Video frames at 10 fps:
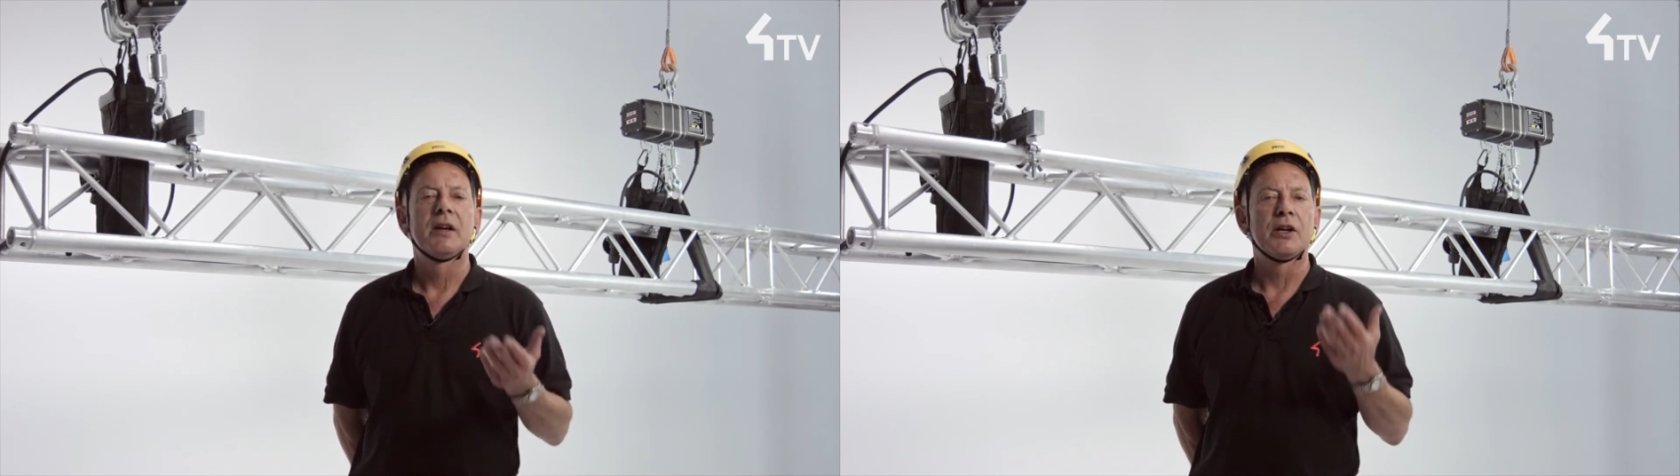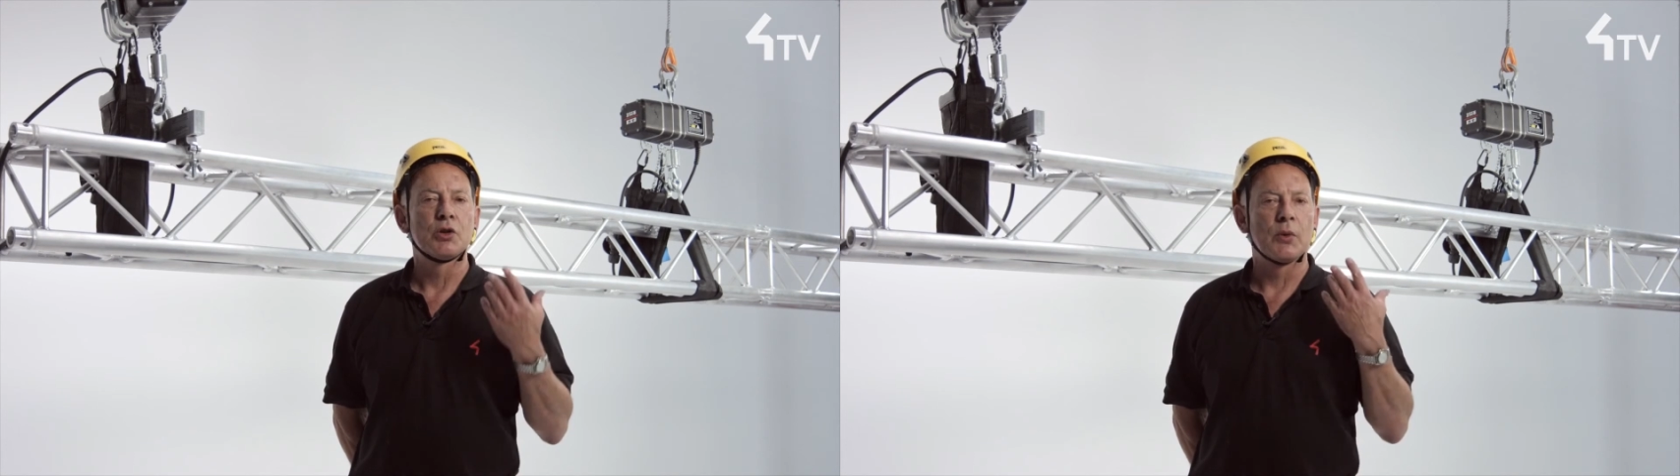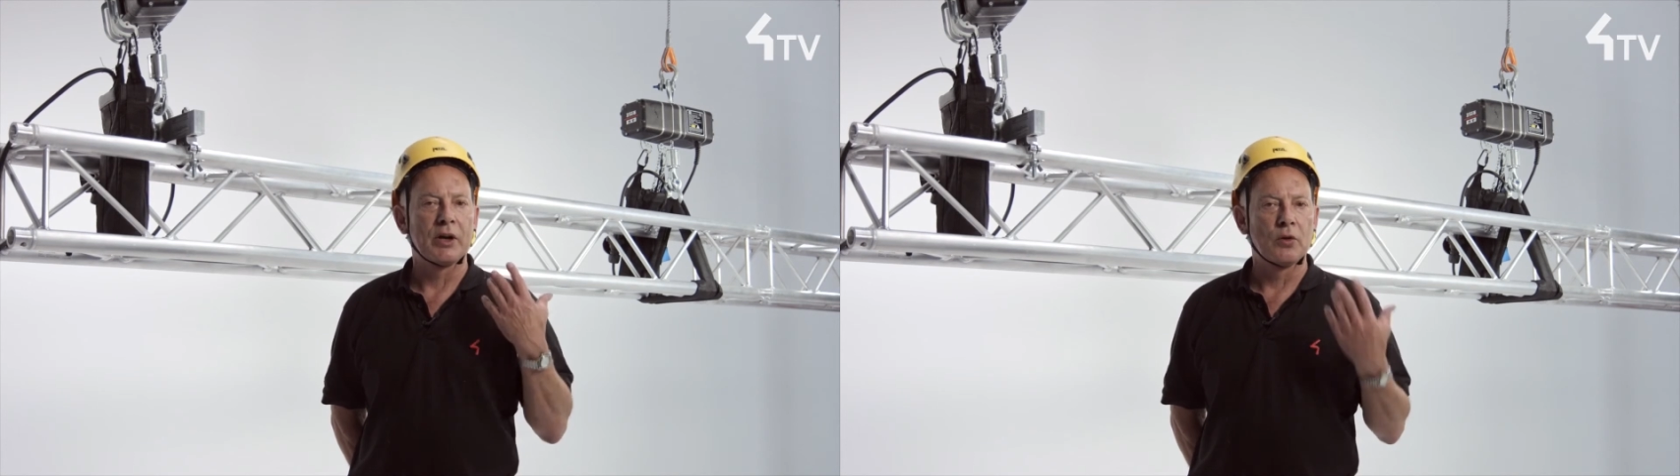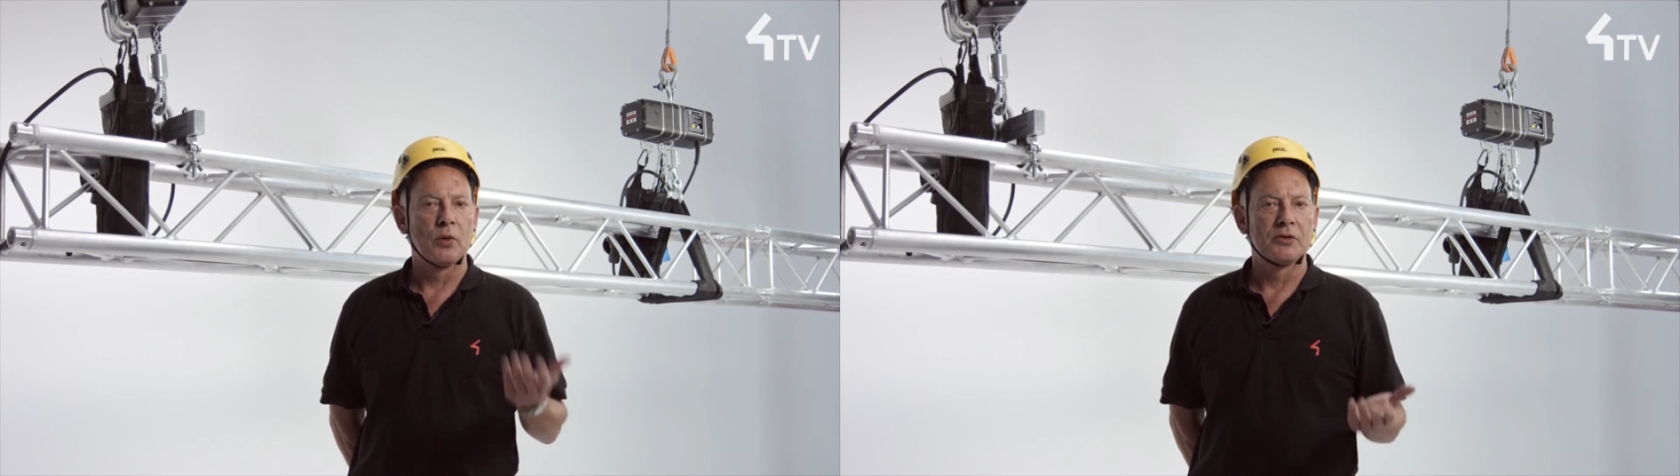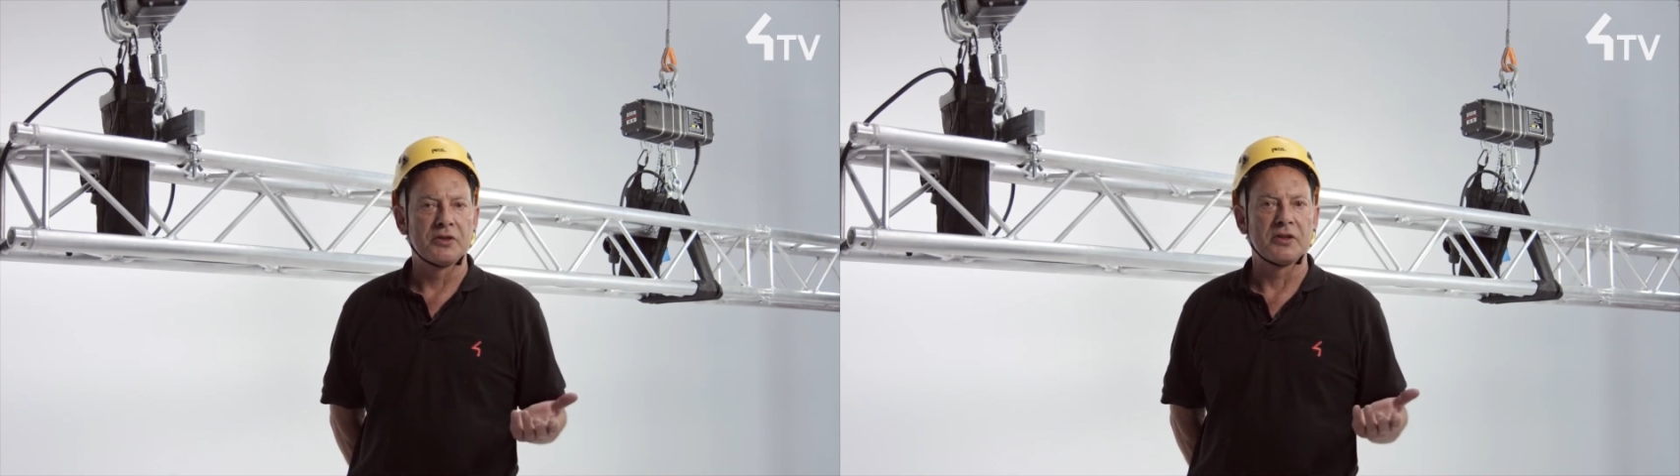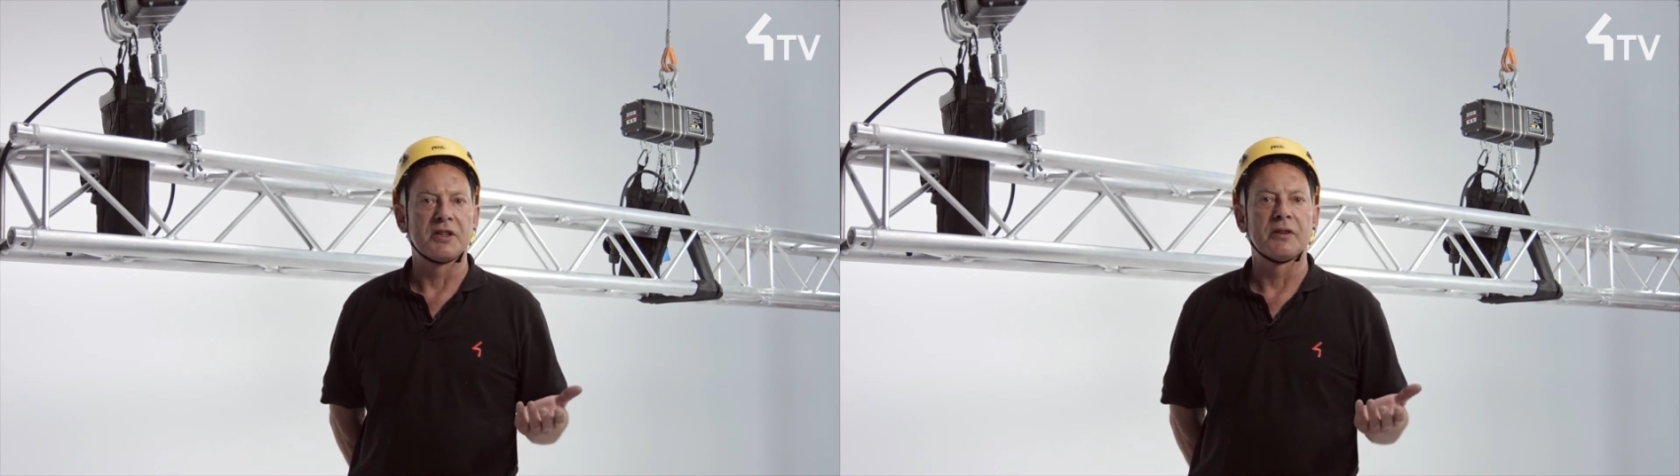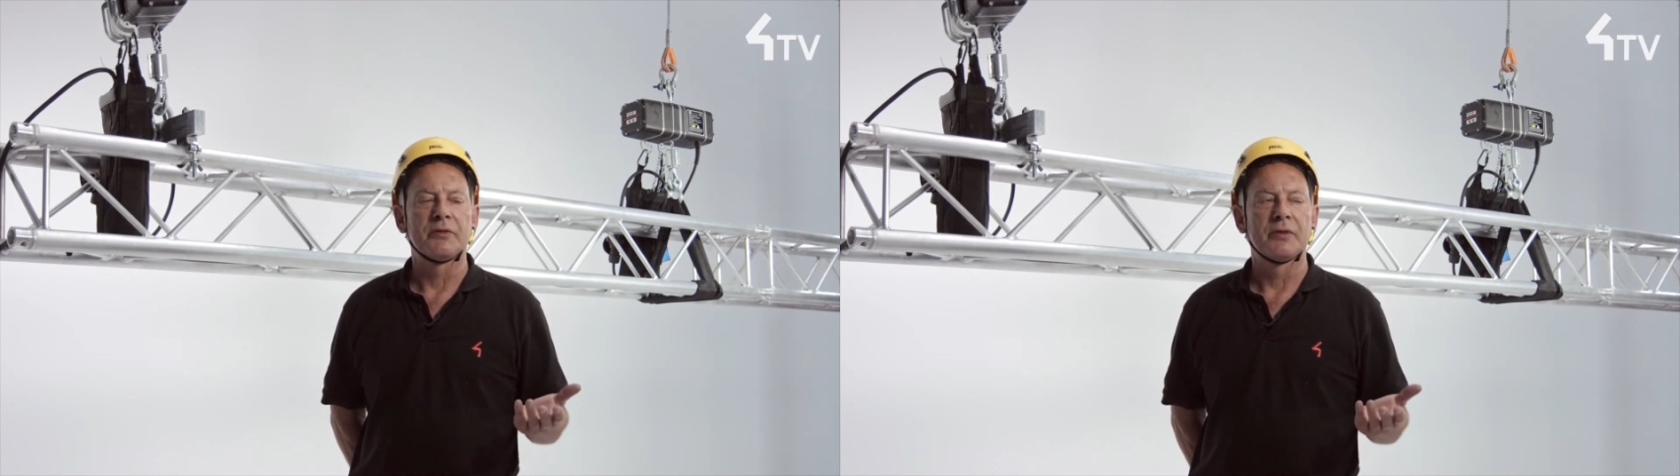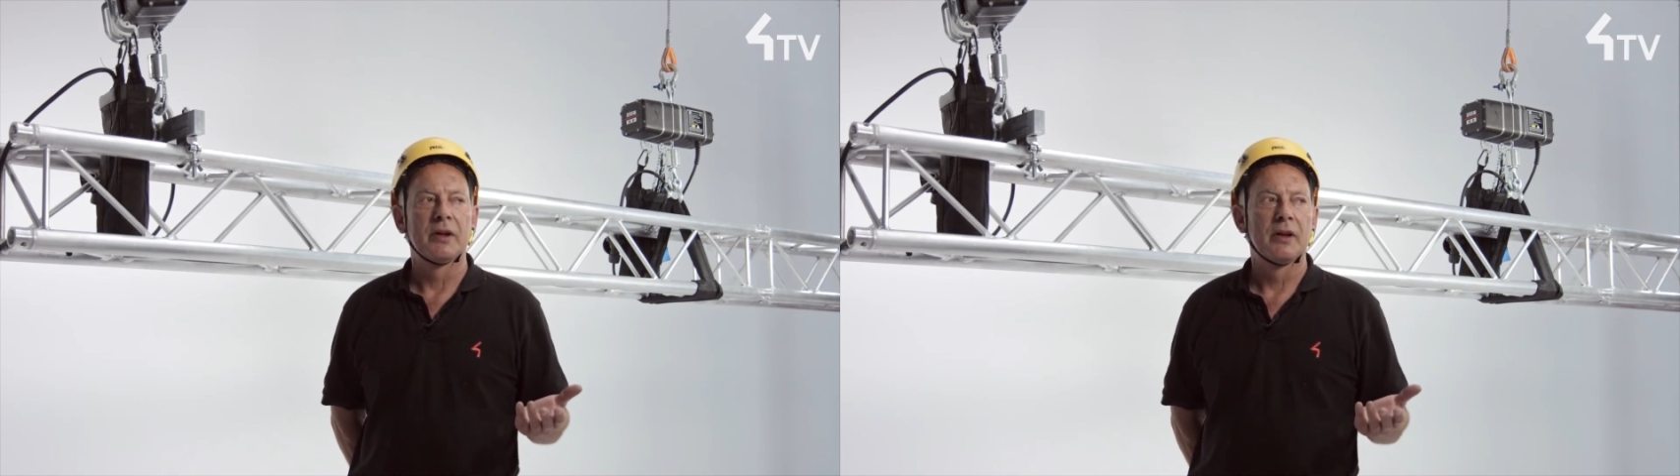into a
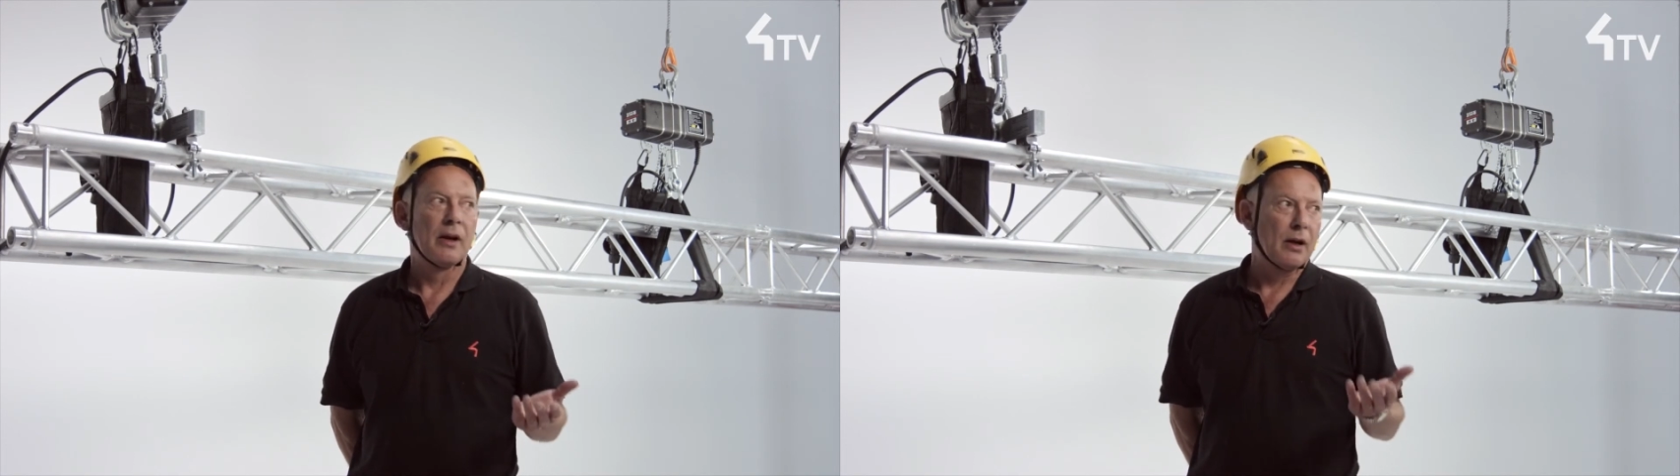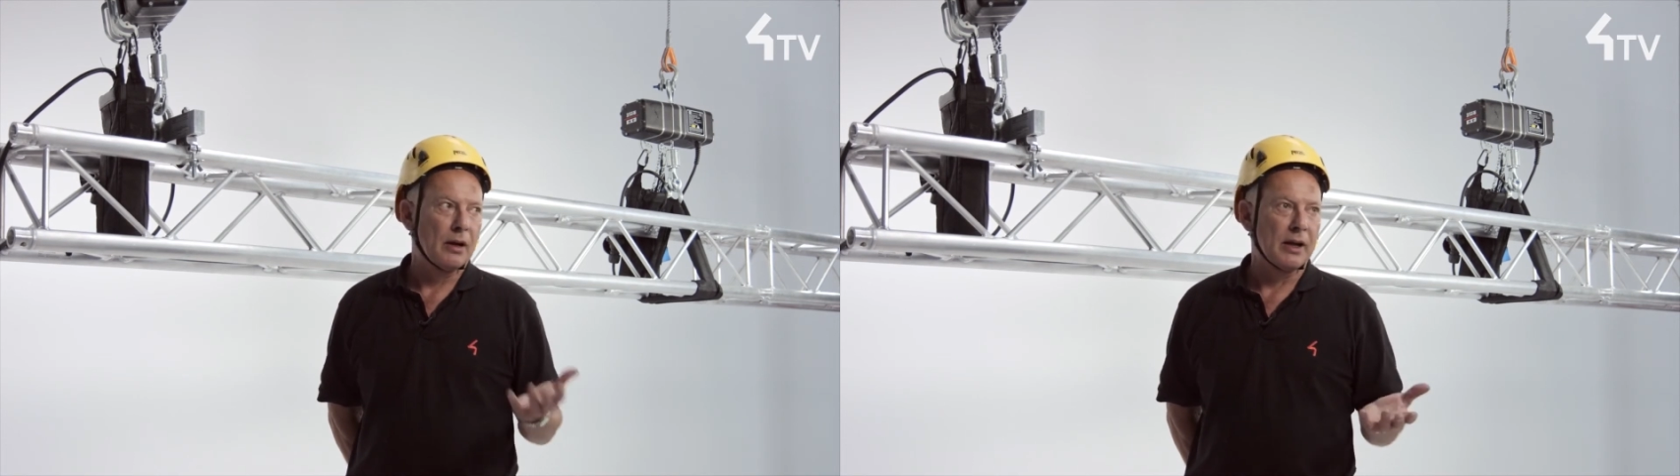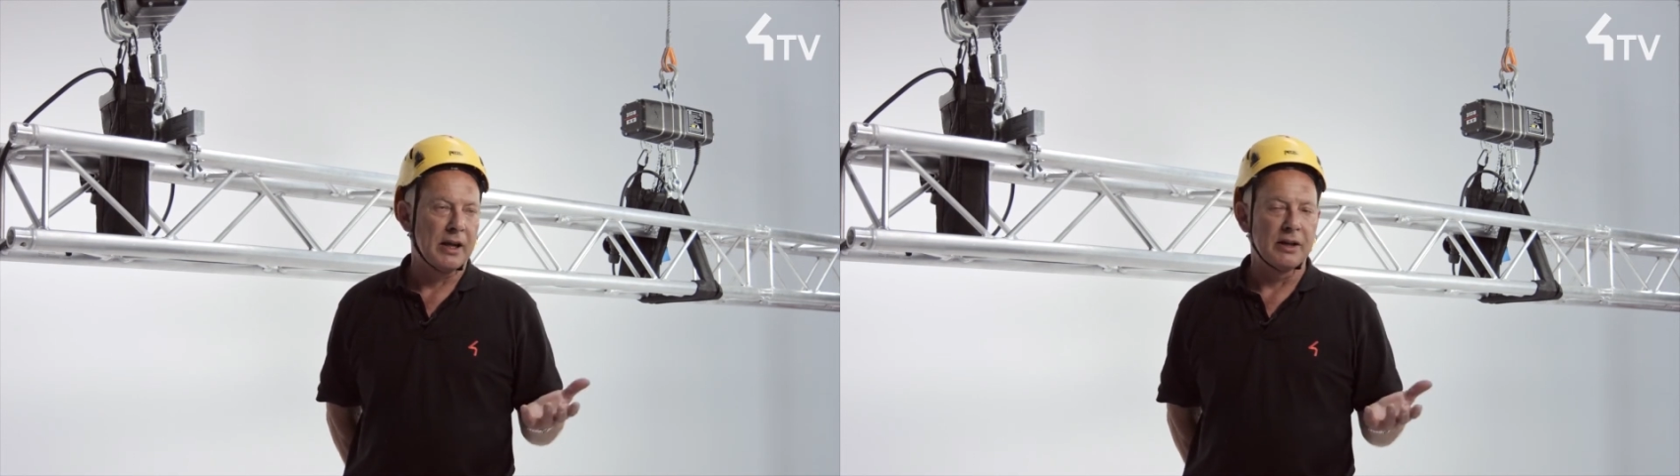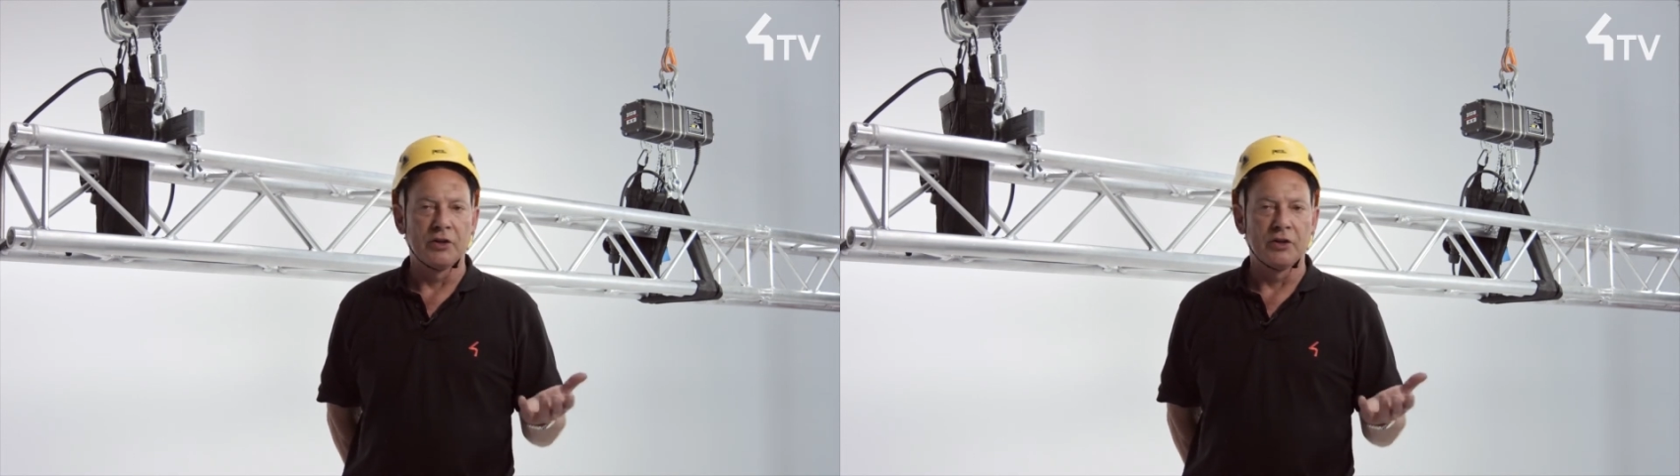quantitative, i.e.